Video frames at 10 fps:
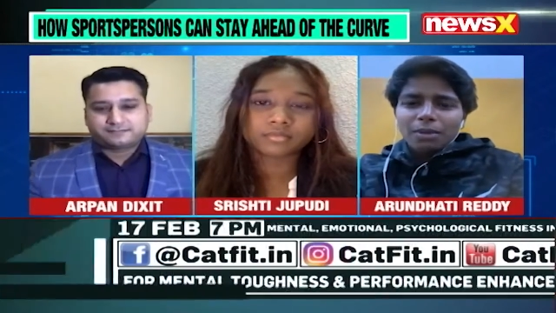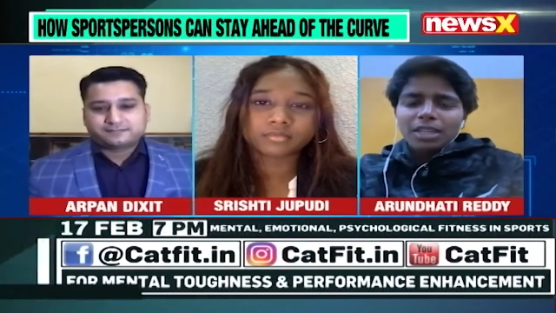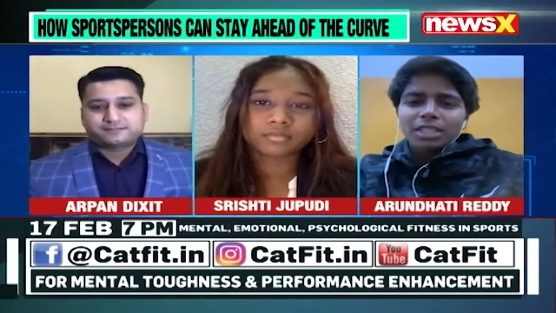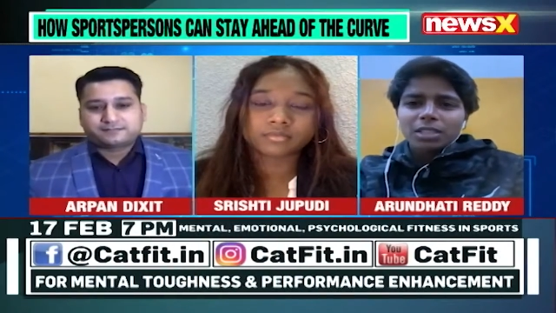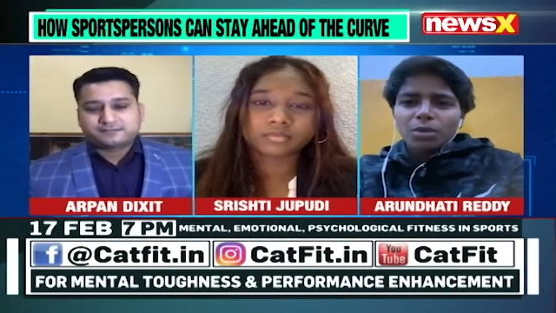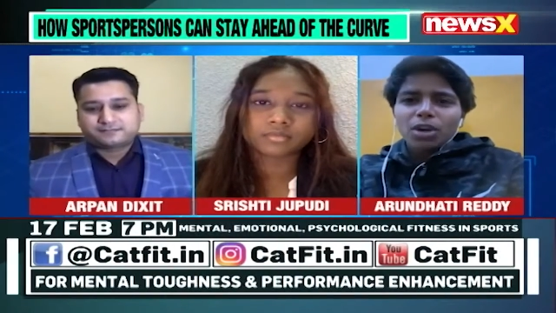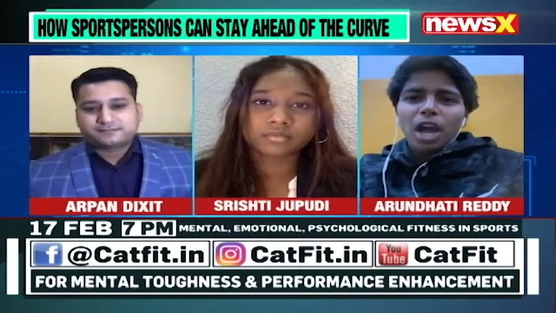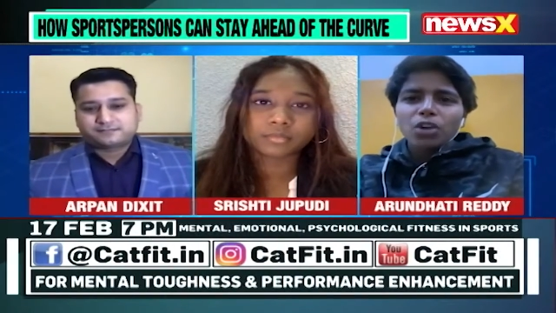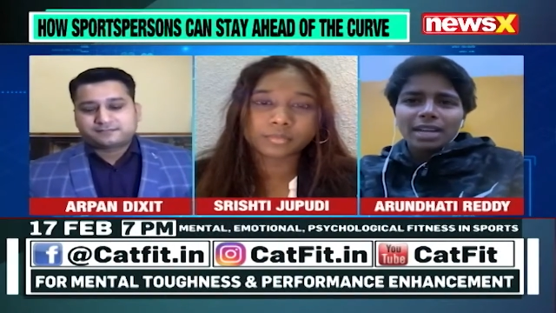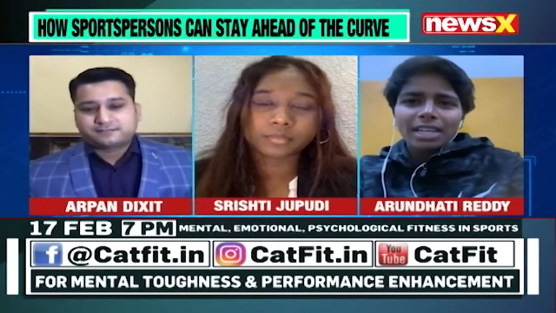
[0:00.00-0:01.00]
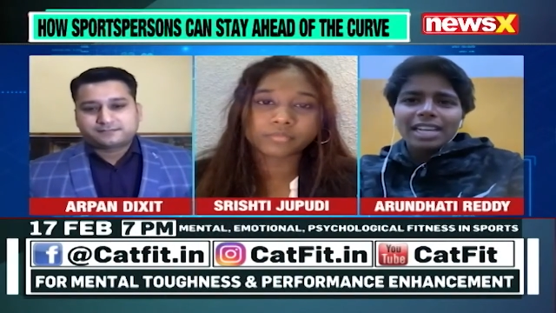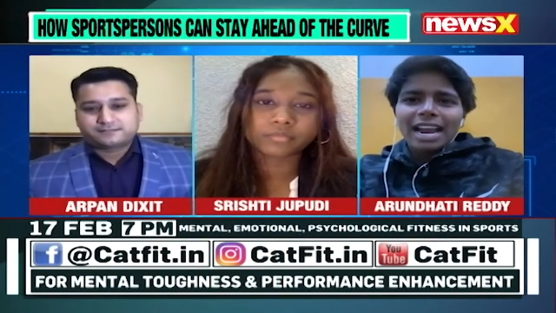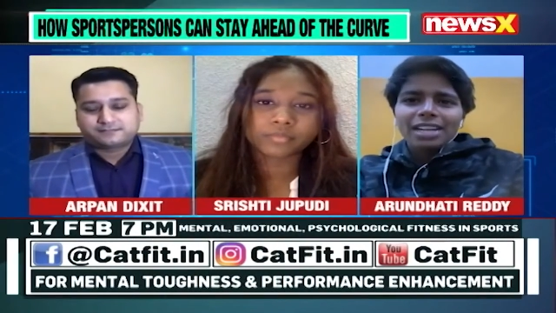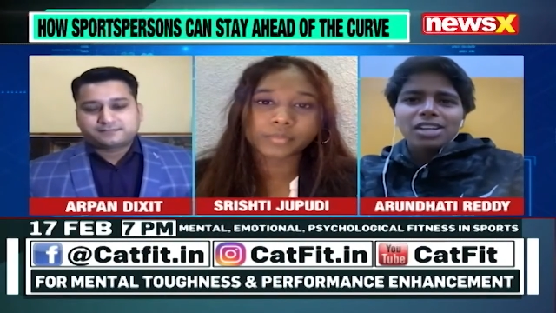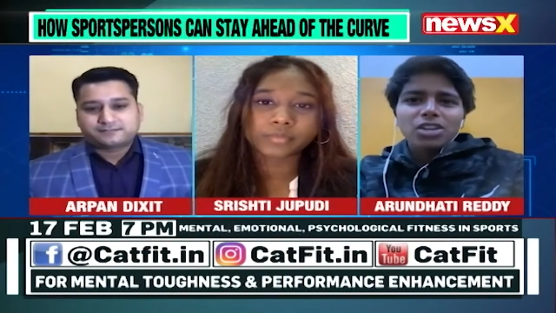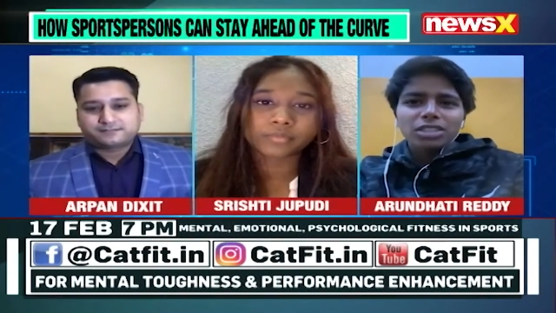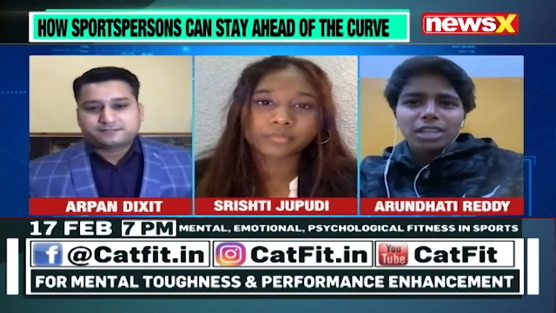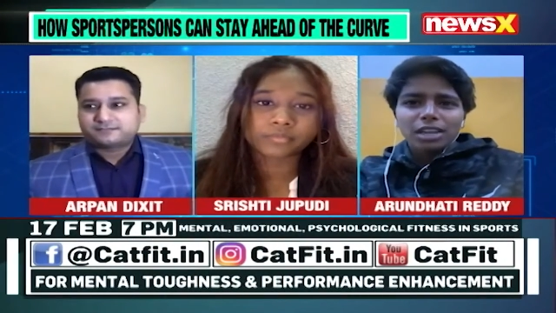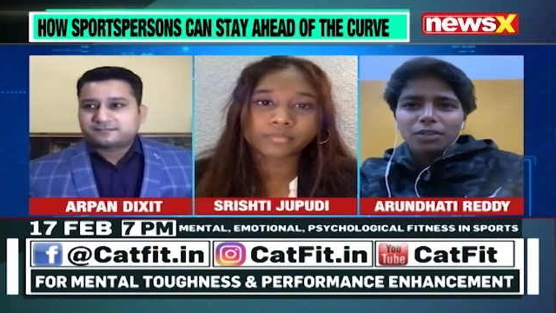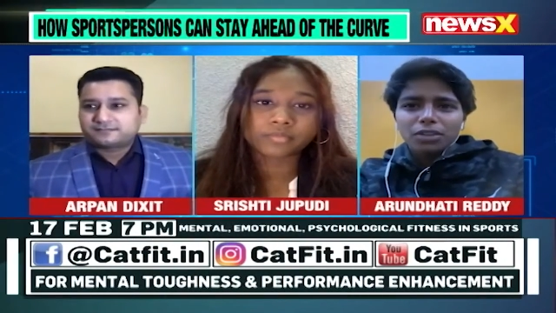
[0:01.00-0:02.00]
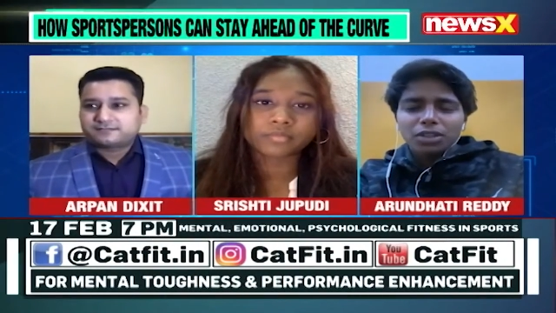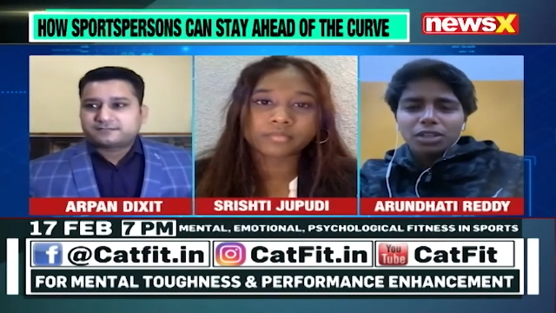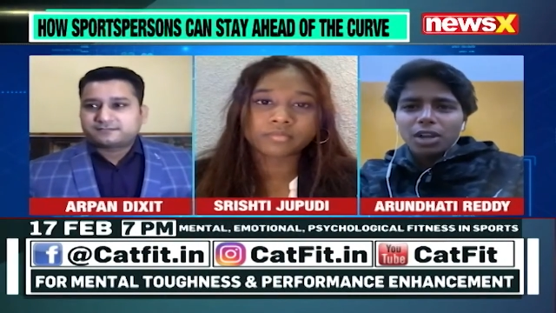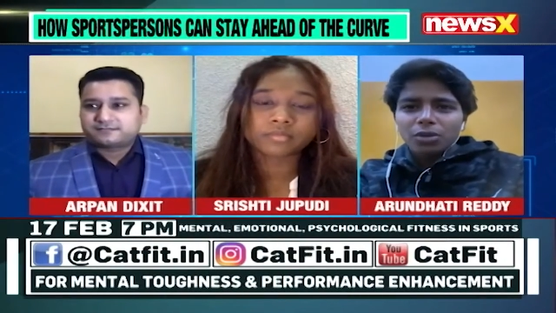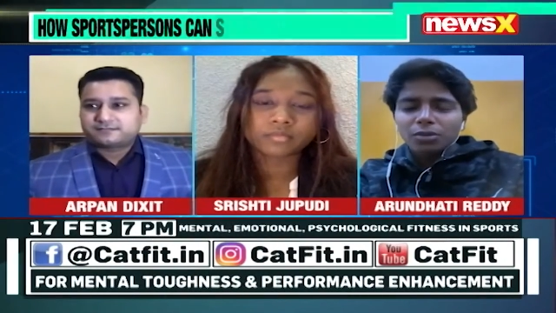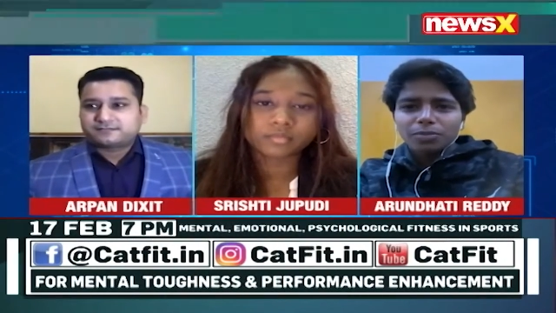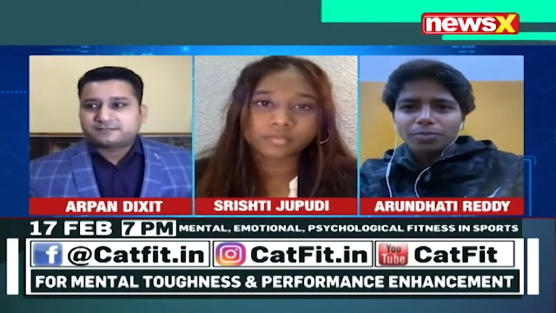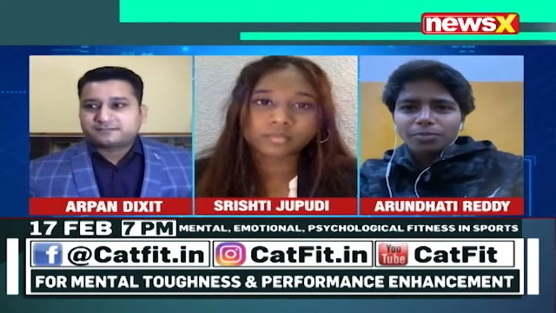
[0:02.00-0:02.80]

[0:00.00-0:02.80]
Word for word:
Speaker 1: but it's about how you mentally handle yourself on the ground